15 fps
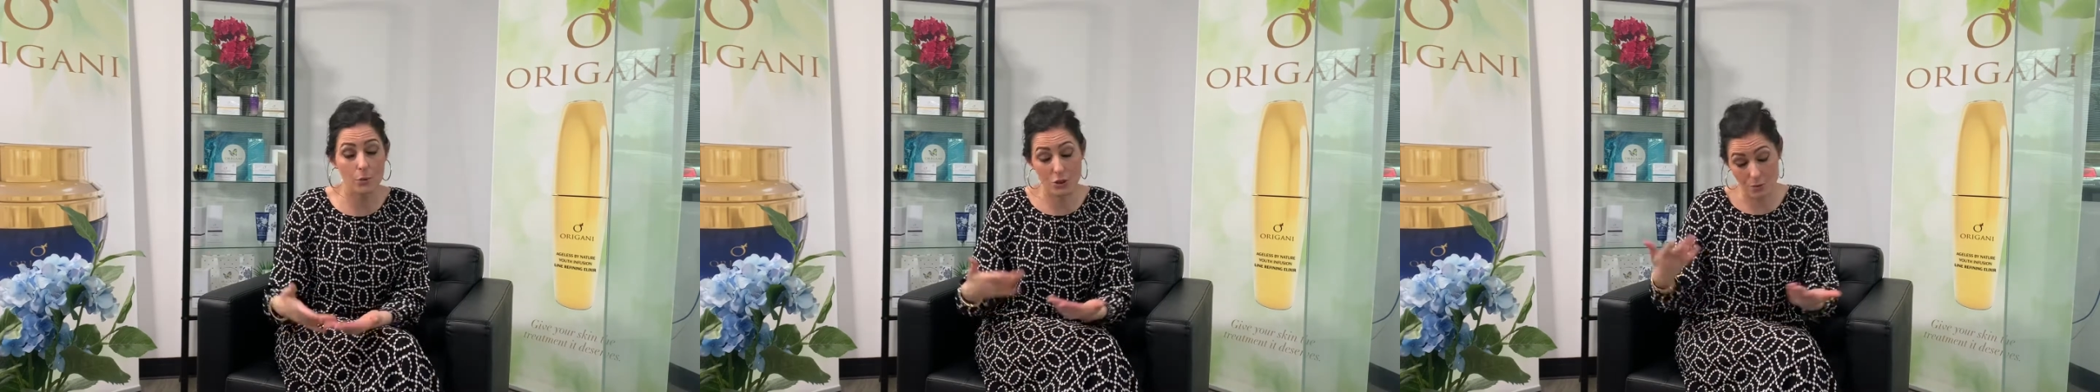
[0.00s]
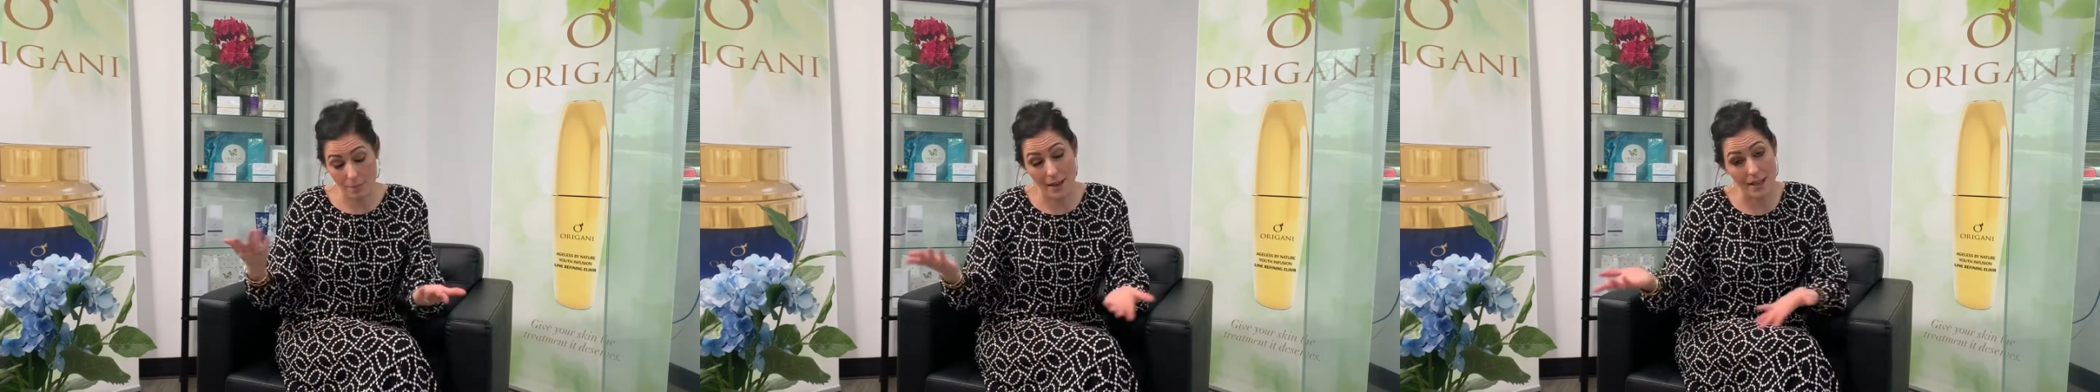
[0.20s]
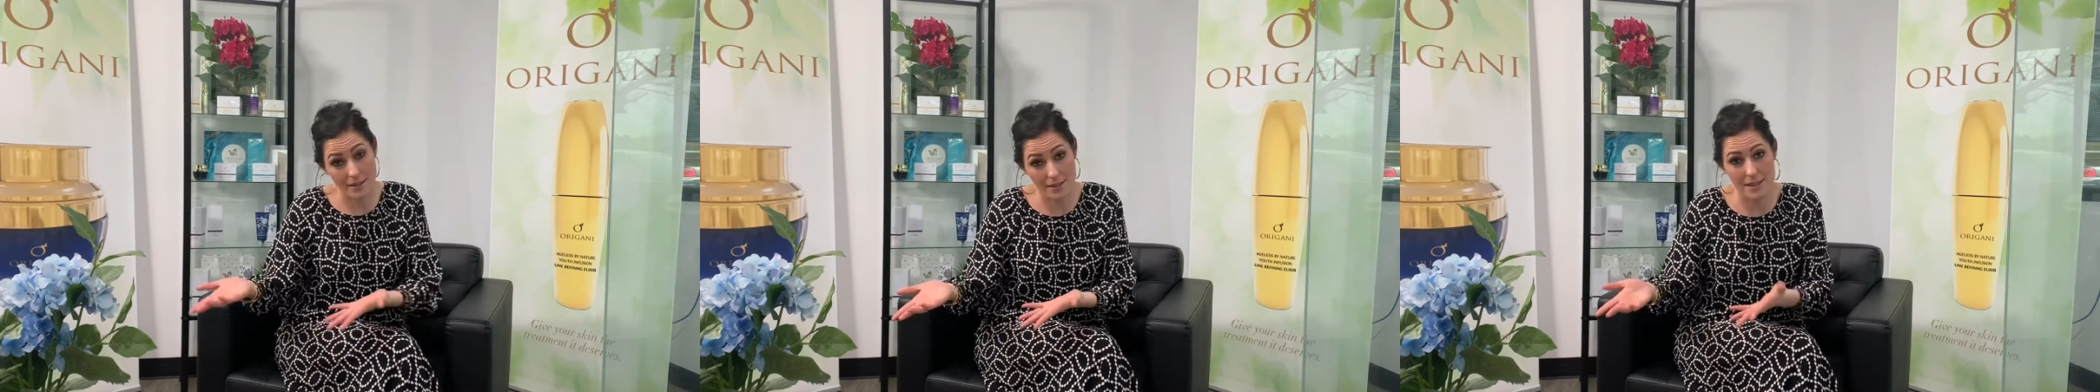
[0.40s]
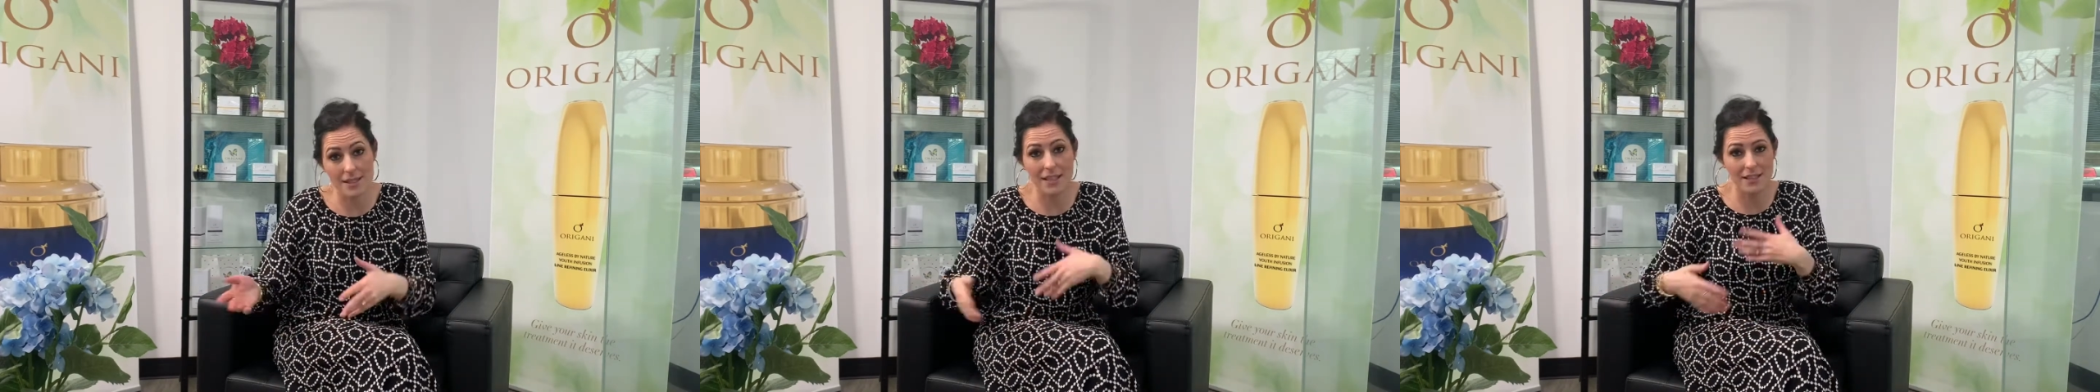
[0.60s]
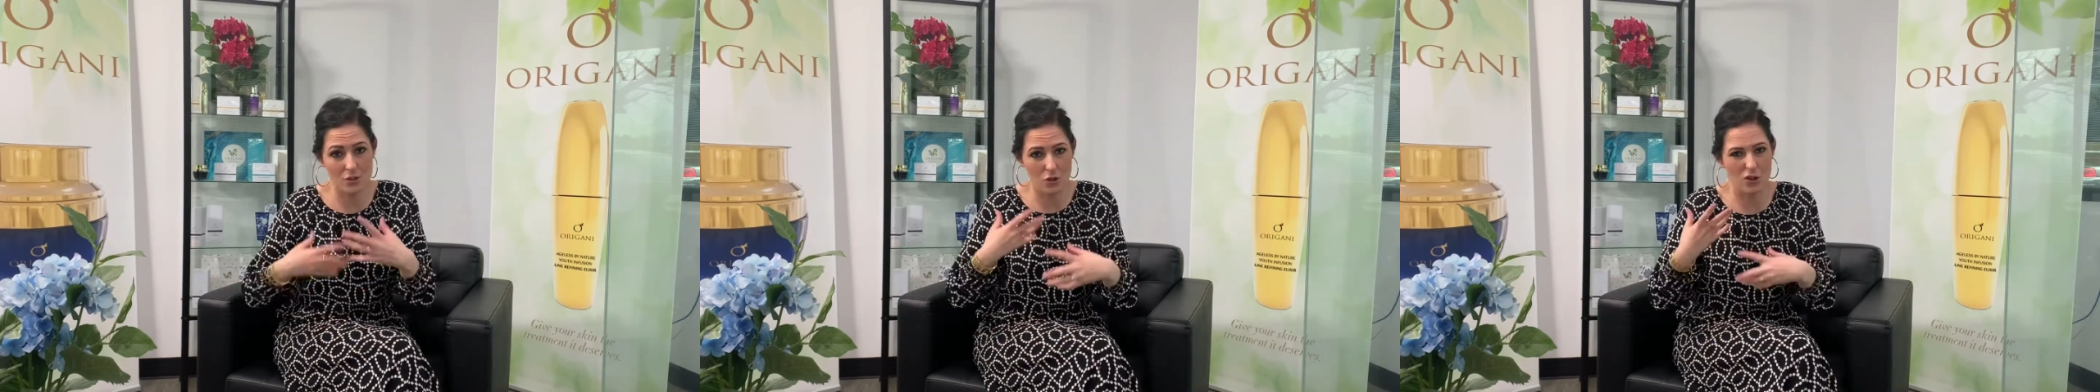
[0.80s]
which means
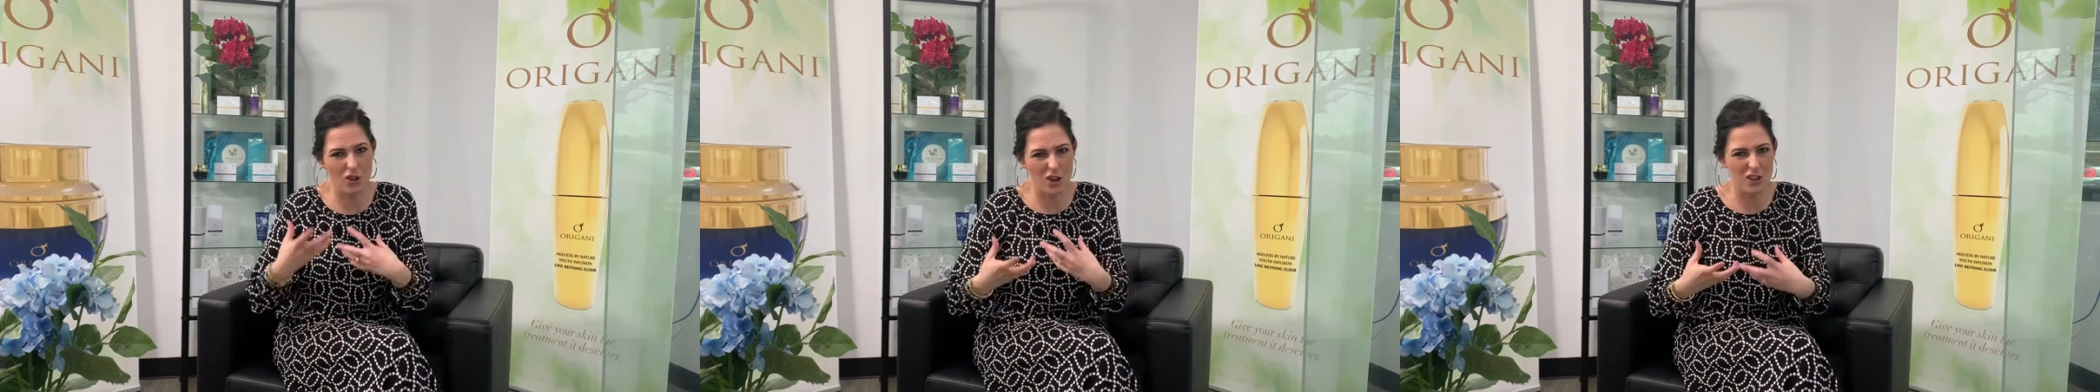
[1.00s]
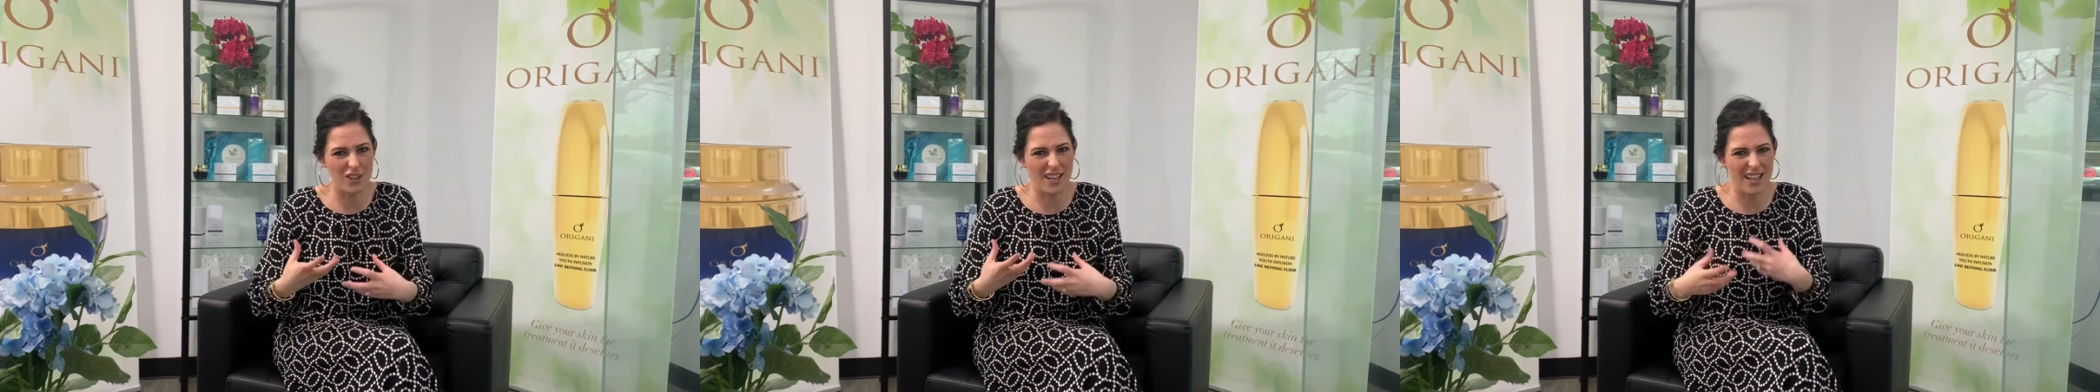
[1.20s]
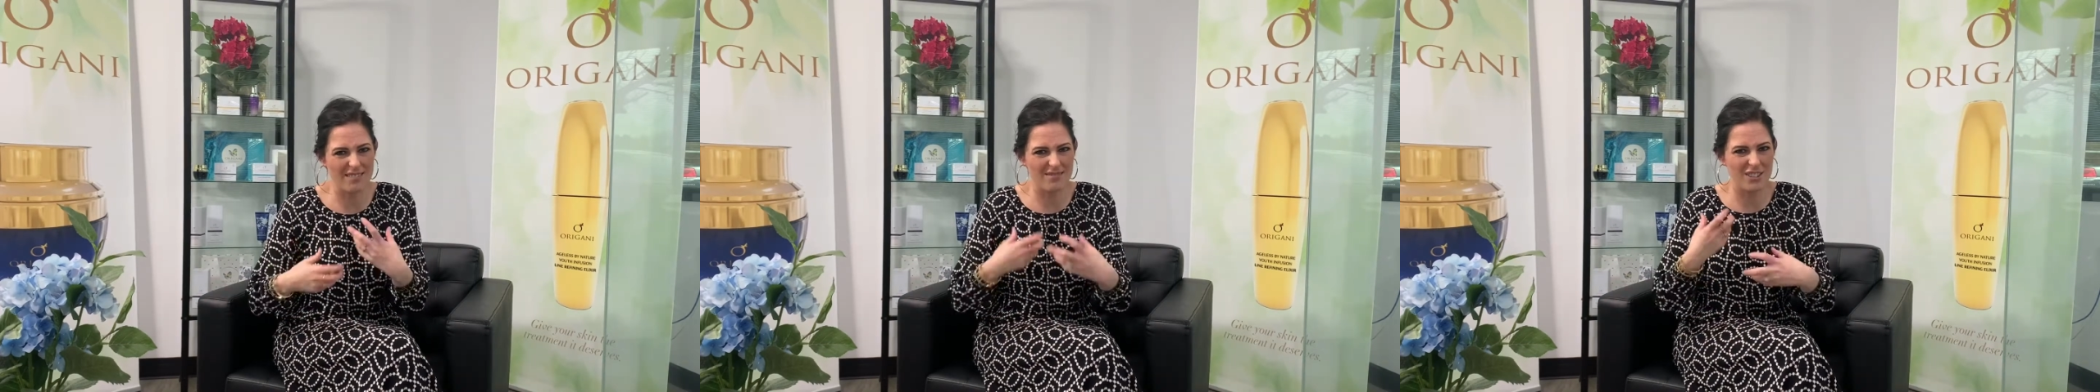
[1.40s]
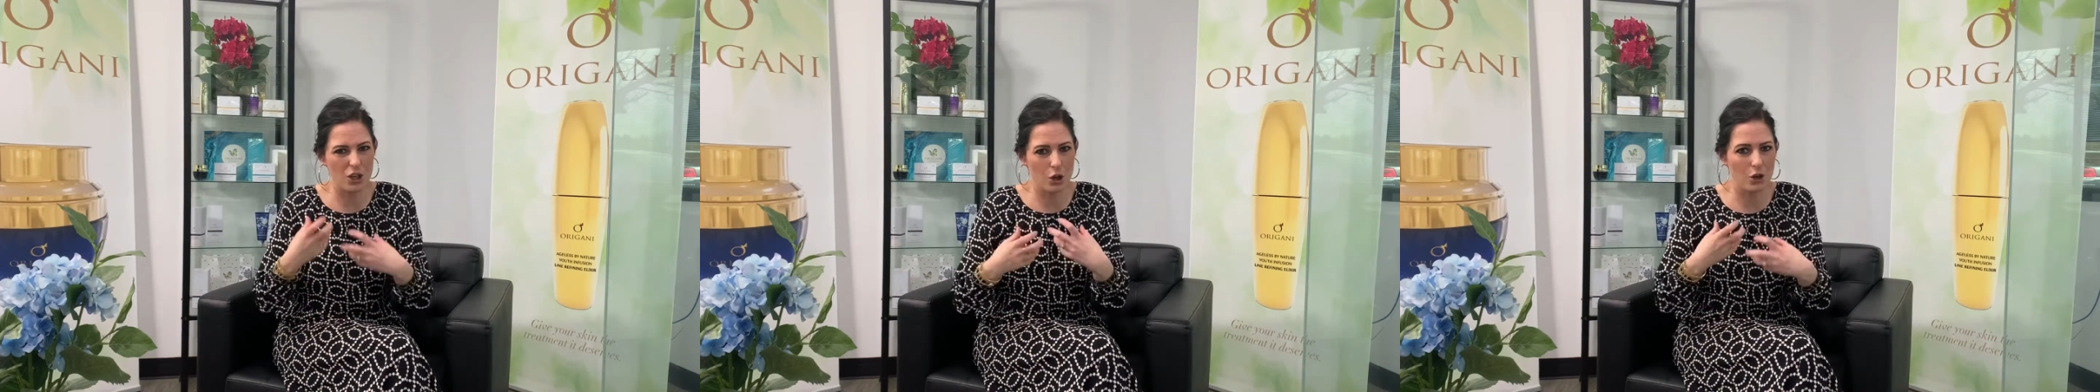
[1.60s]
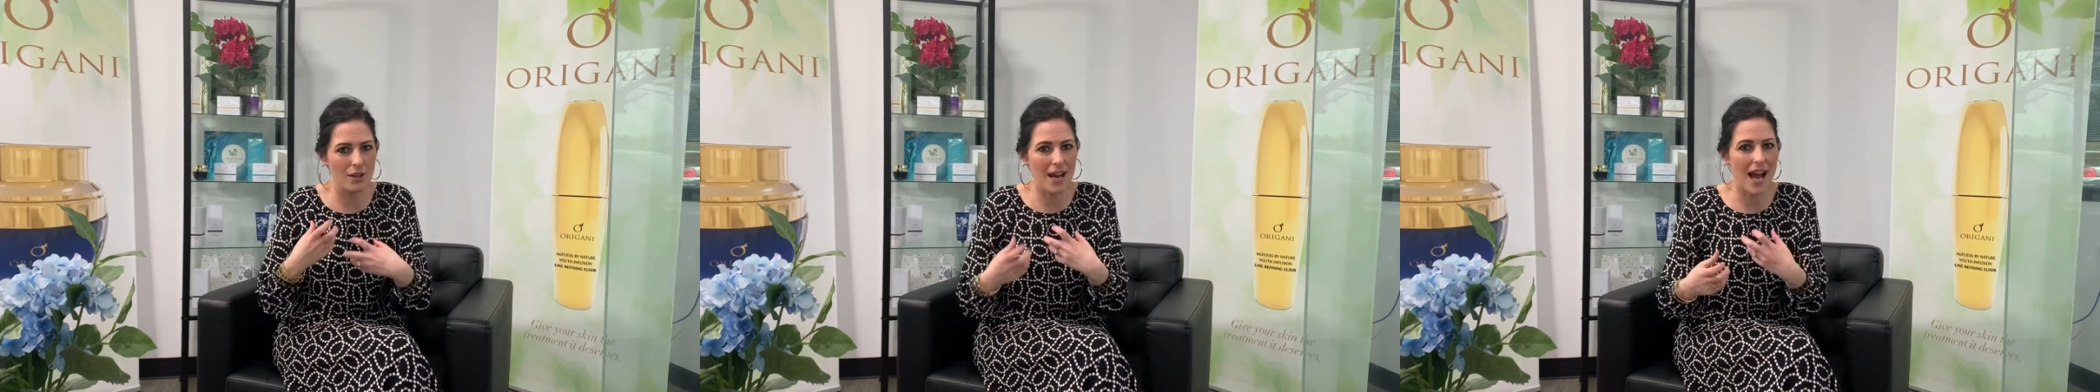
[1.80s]
it's not going to get, you know,